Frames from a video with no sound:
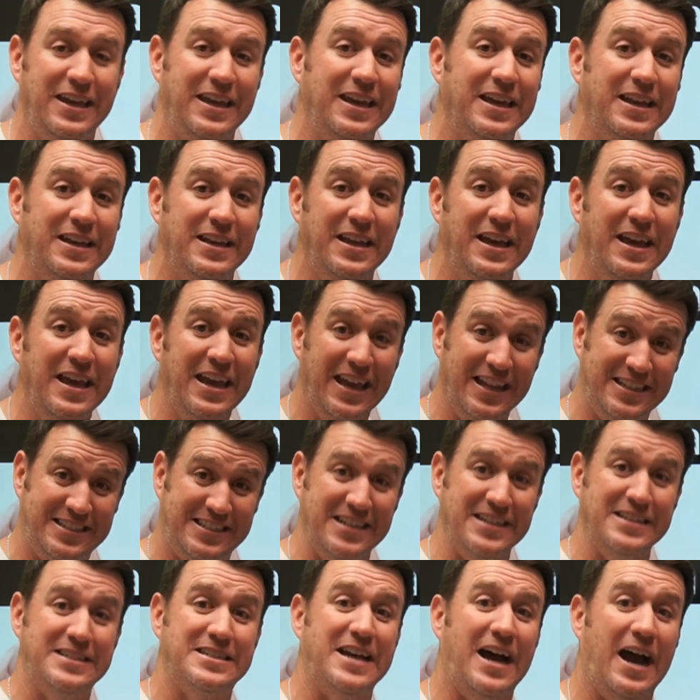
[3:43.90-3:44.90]
in its
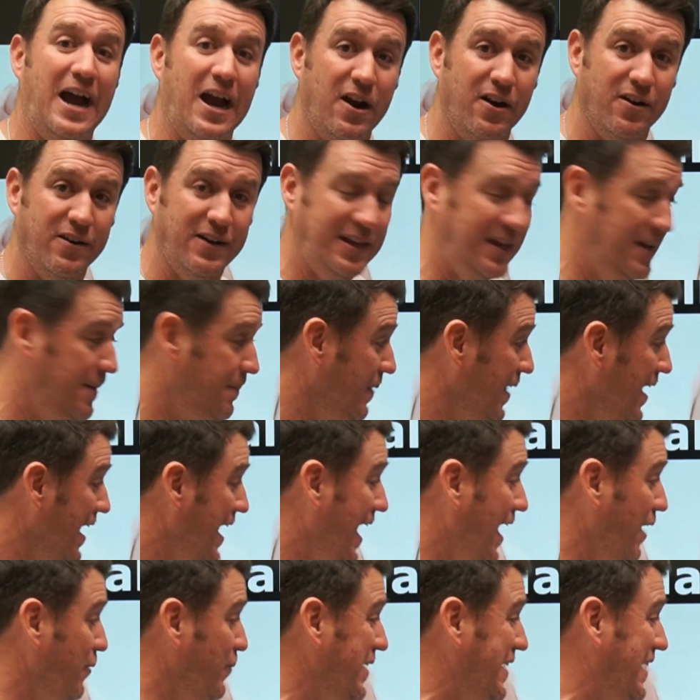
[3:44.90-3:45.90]
entirety,
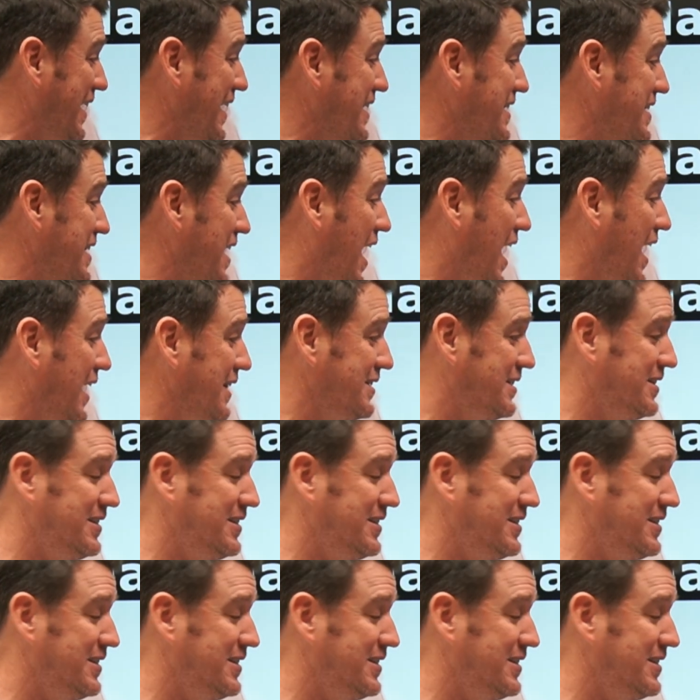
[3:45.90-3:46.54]
and we cannot